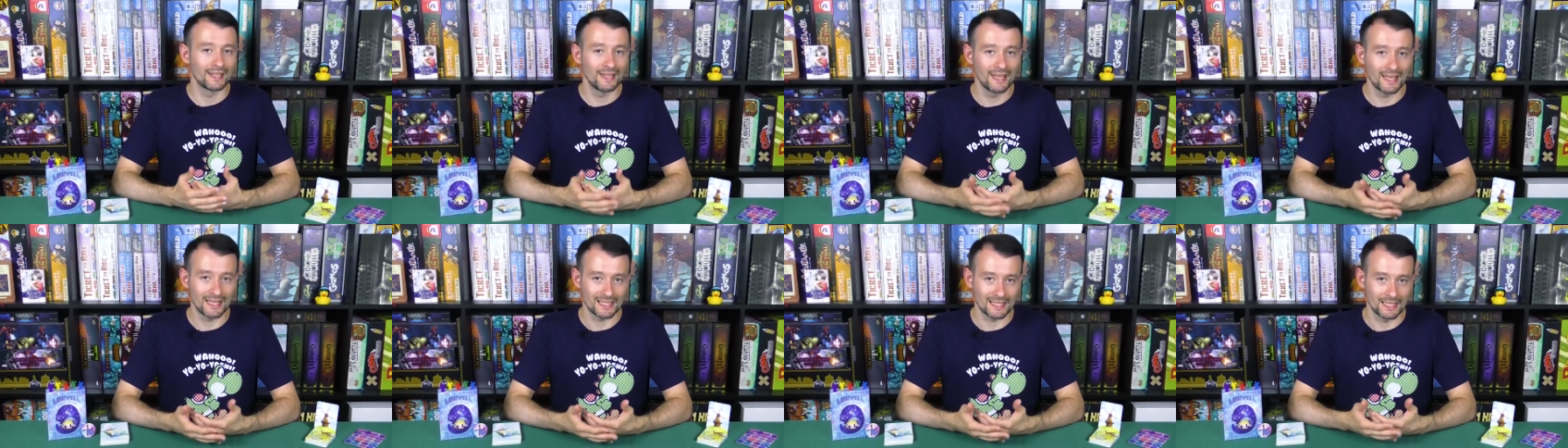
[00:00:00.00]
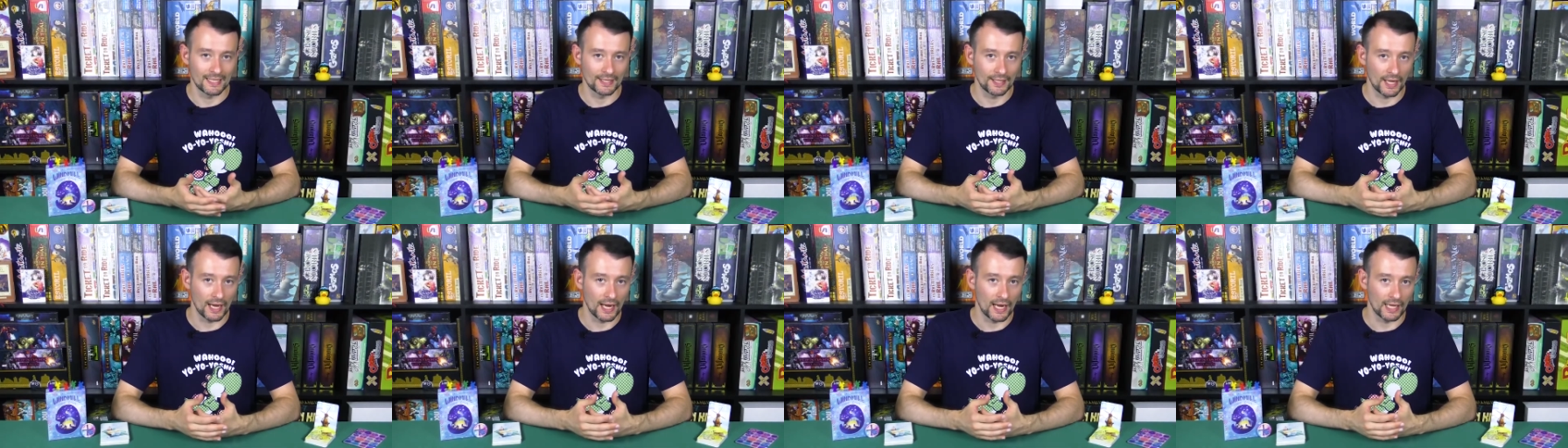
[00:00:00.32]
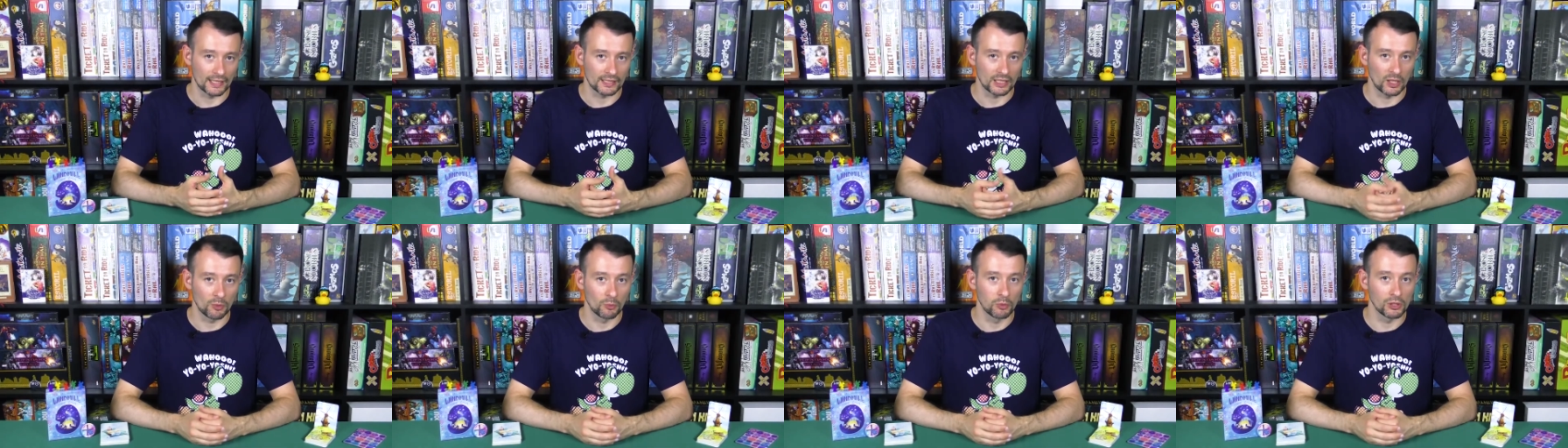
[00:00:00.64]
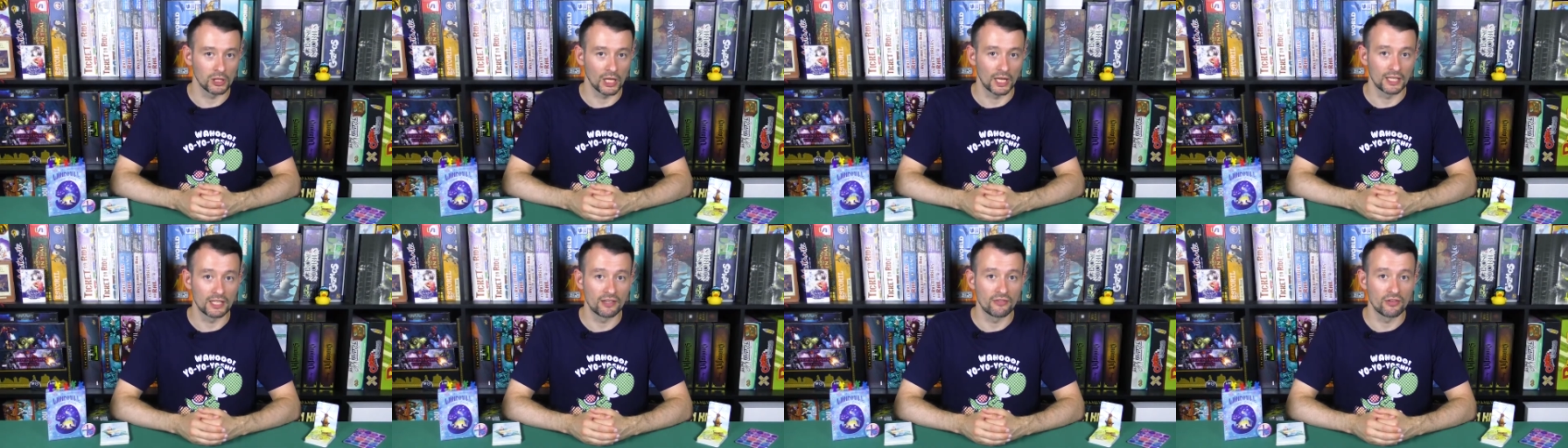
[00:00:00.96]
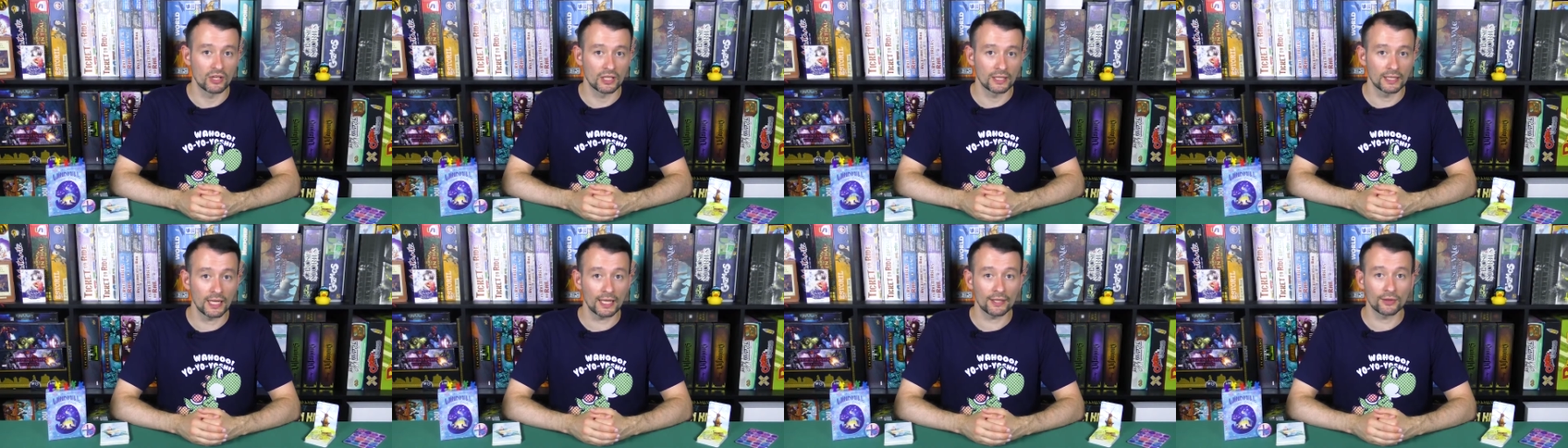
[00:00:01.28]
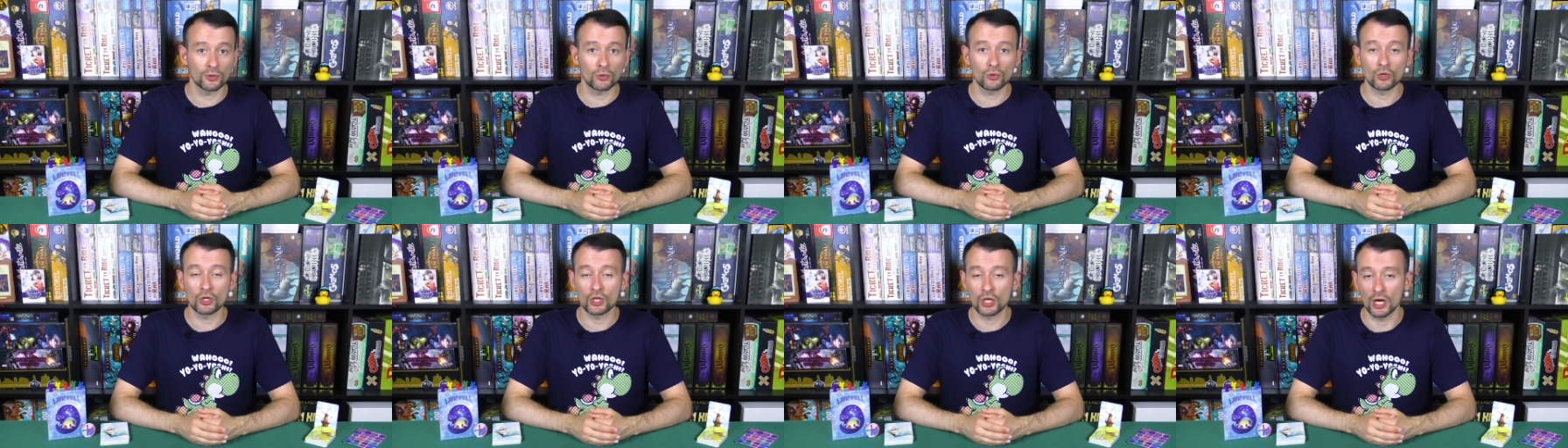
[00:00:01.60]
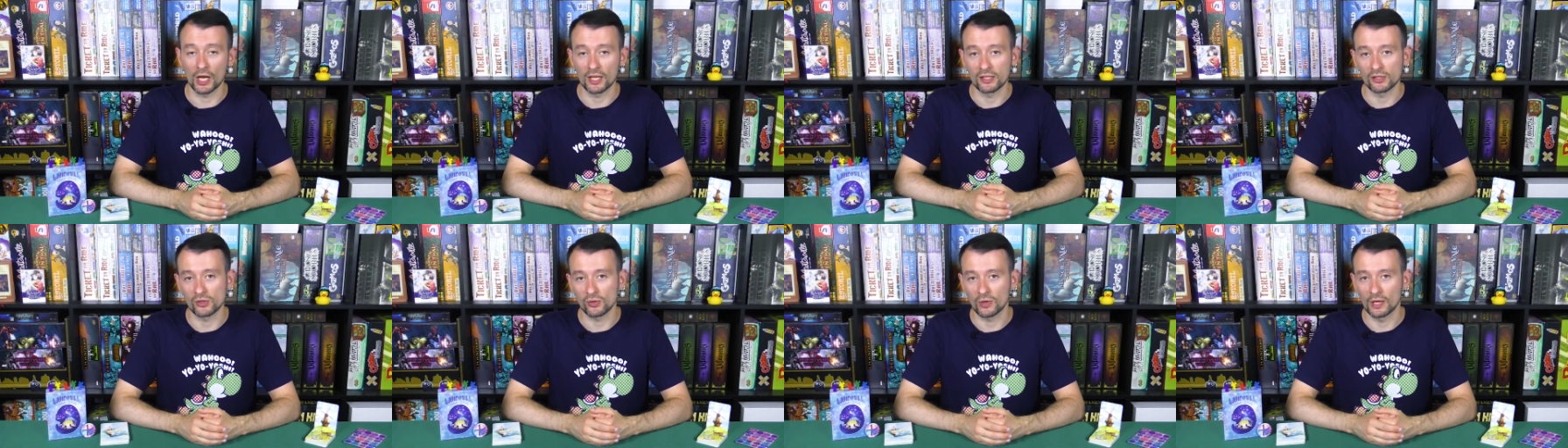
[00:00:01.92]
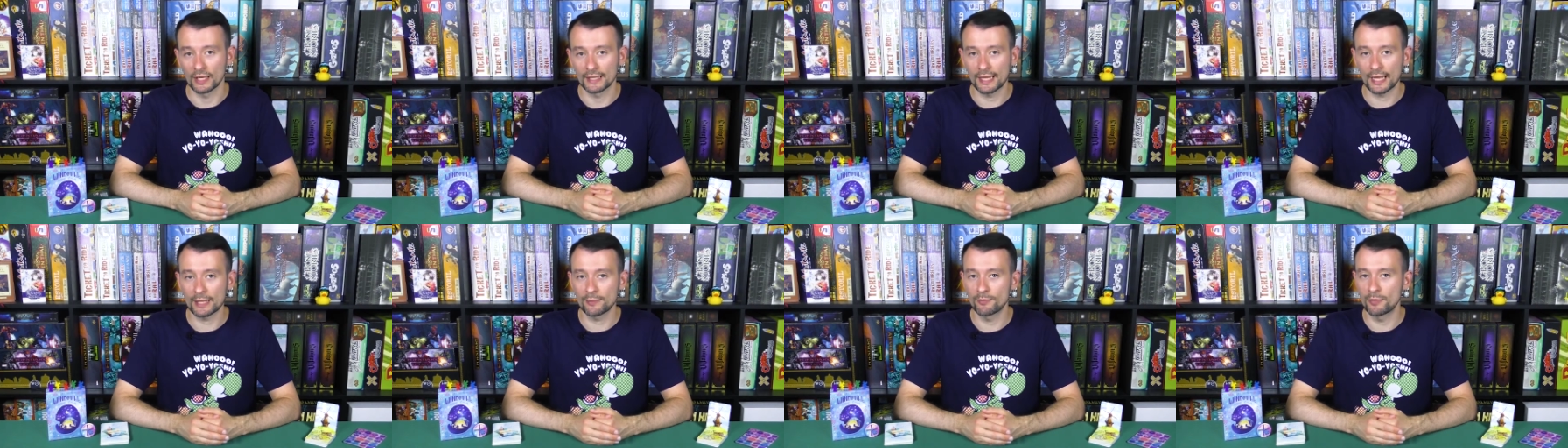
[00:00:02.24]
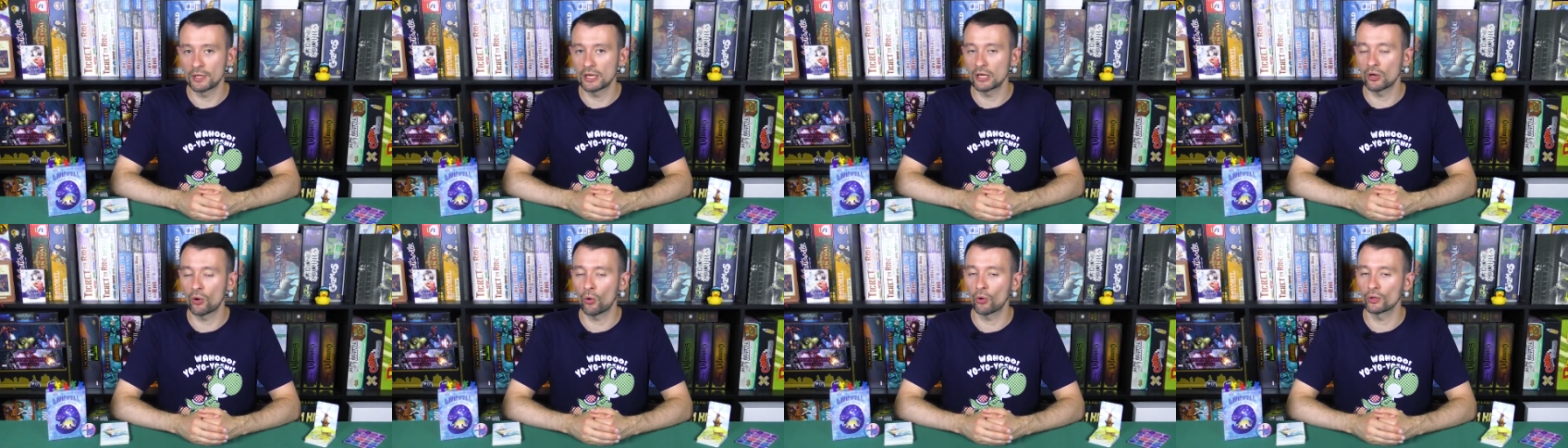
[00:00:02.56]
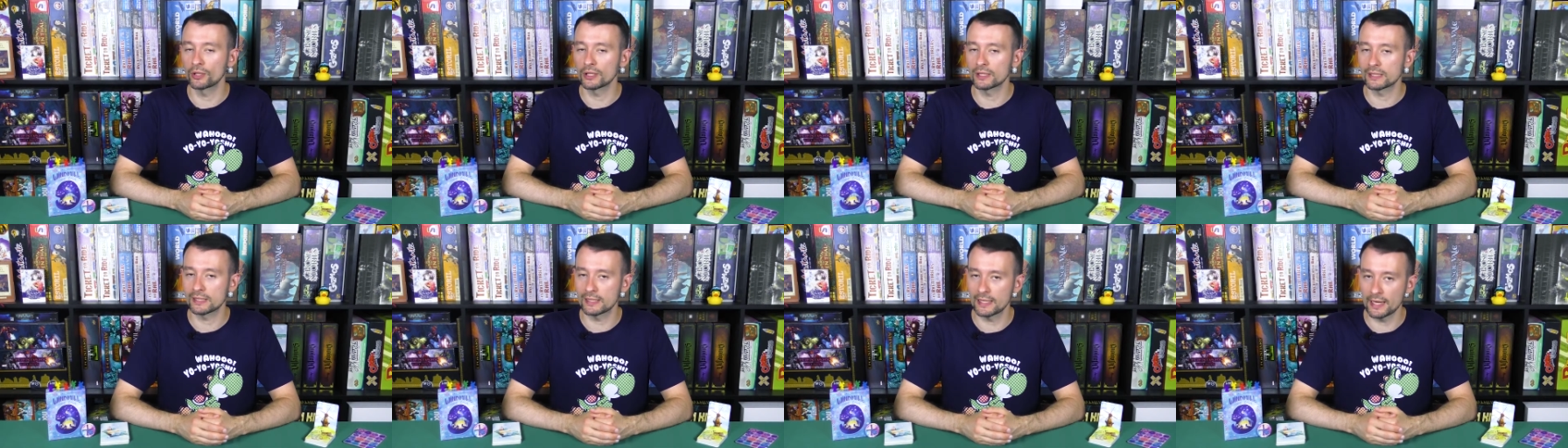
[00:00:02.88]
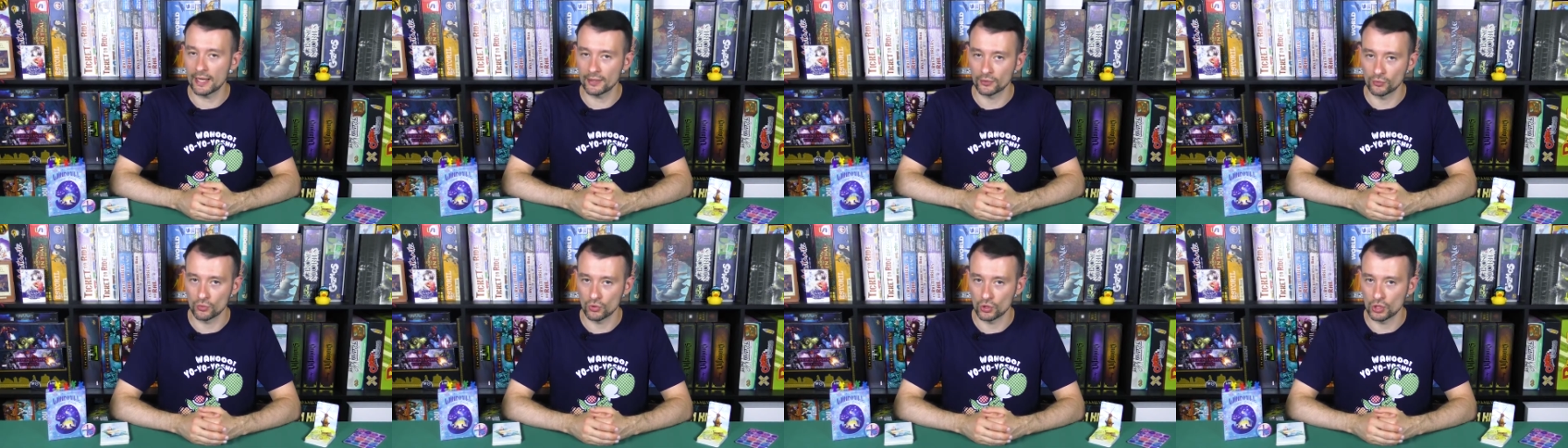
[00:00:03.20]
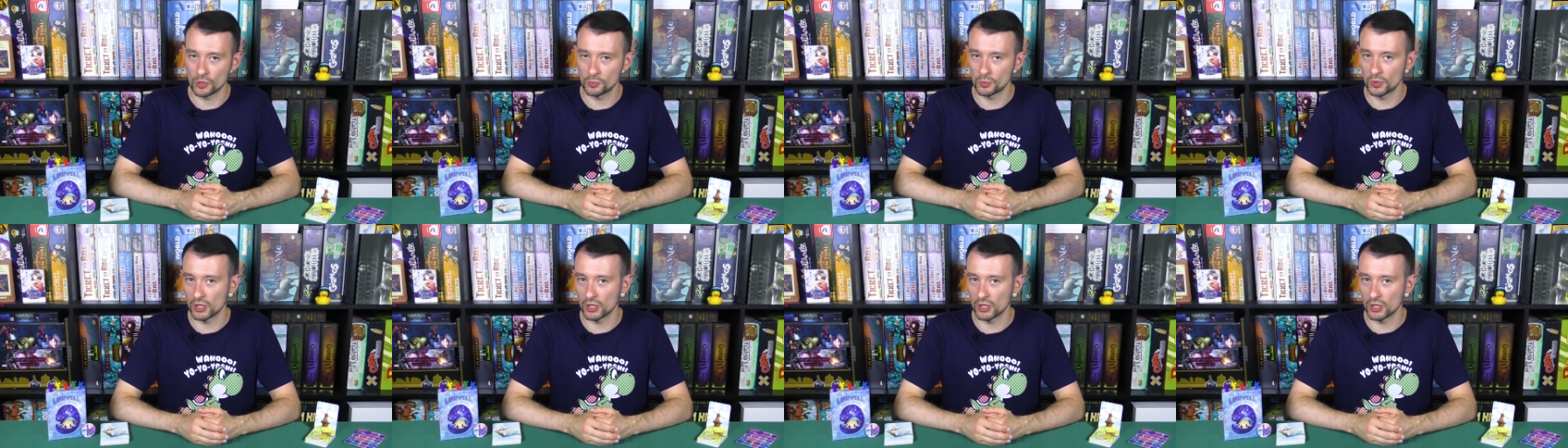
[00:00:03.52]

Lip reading: If the guess is wrong, the chance to guess goes to next player.